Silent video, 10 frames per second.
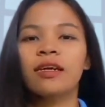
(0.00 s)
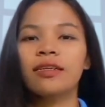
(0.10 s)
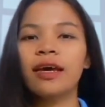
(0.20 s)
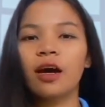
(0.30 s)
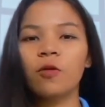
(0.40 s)

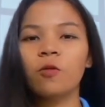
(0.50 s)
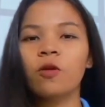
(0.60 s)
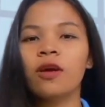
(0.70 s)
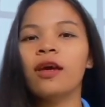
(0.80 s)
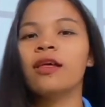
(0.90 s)
Now,
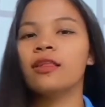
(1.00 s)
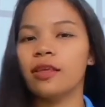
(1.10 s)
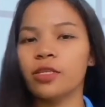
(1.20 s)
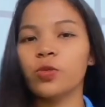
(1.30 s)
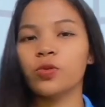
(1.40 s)

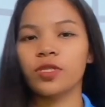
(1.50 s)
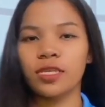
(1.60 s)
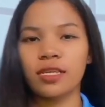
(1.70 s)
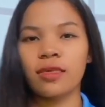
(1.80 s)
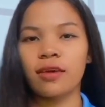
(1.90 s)
let's
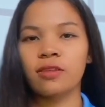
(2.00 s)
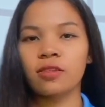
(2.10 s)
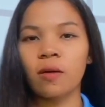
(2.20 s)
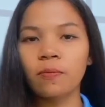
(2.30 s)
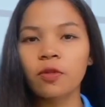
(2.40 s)
receive the
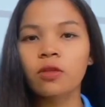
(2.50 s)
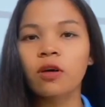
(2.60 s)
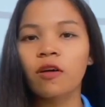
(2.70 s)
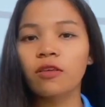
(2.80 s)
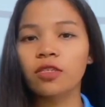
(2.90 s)
example
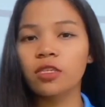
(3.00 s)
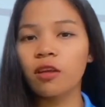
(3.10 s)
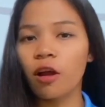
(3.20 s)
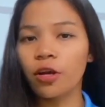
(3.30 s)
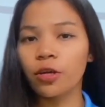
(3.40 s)

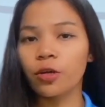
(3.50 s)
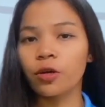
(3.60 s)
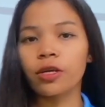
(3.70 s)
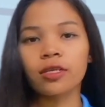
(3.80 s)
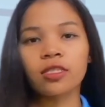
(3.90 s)
scenario or
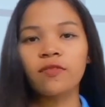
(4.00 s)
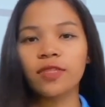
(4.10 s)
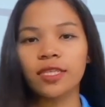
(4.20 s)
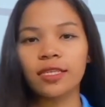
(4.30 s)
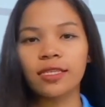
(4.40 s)

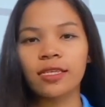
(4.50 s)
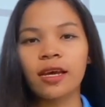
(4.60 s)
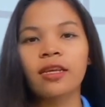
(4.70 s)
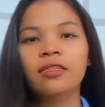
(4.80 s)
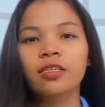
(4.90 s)
activities
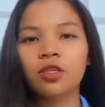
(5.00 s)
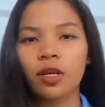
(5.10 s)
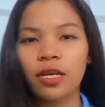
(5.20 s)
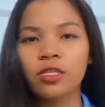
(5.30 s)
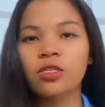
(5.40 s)
that
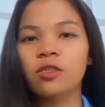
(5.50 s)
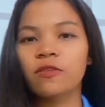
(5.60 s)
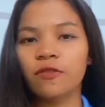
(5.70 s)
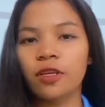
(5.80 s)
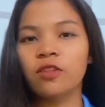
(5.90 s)
relates to the
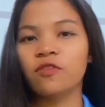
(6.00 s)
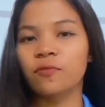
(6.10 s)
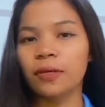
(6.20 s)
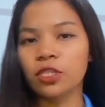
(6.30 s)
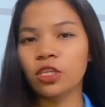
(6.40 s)
field of
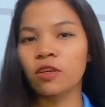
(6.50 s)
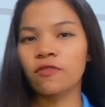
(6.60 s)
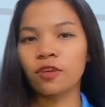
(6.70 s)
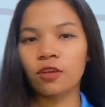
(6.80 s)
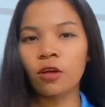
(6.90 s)
Bachelor
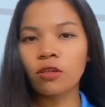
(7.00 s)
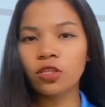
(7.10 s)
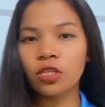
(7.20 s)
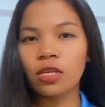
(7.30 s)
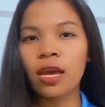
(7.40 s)
of
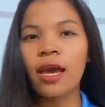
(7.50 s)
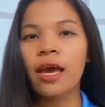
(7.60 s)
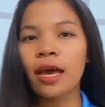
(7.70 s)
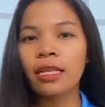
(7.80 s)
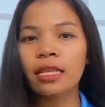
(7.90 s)
Technology and